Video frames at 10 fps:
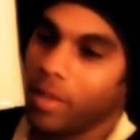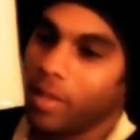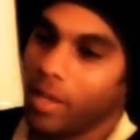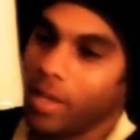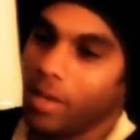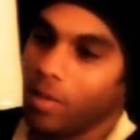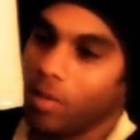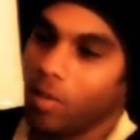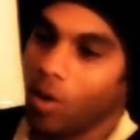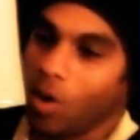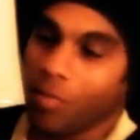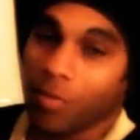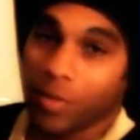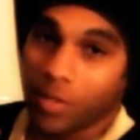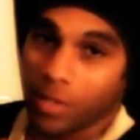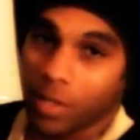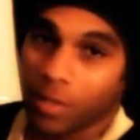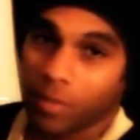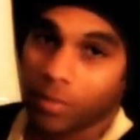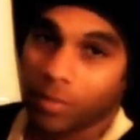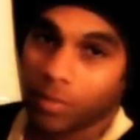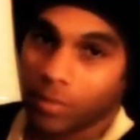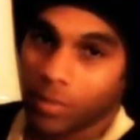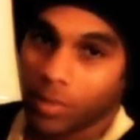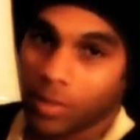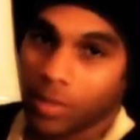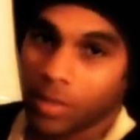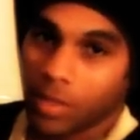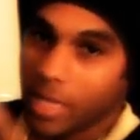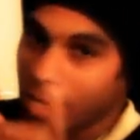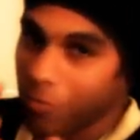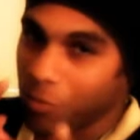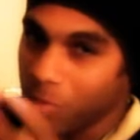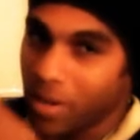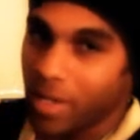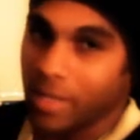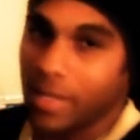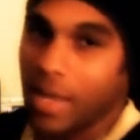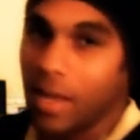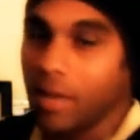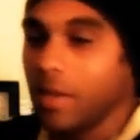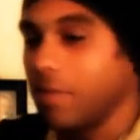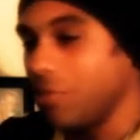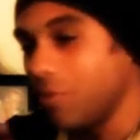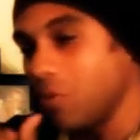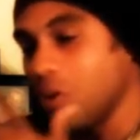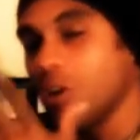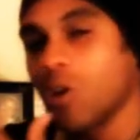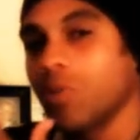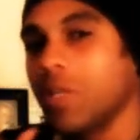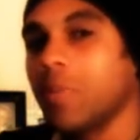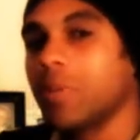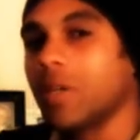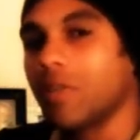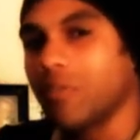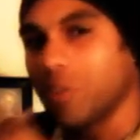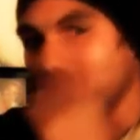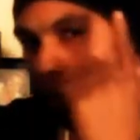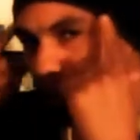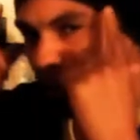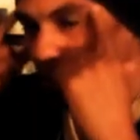eat off of each other if you break it down, if you, if you can go deep enough, if you can open your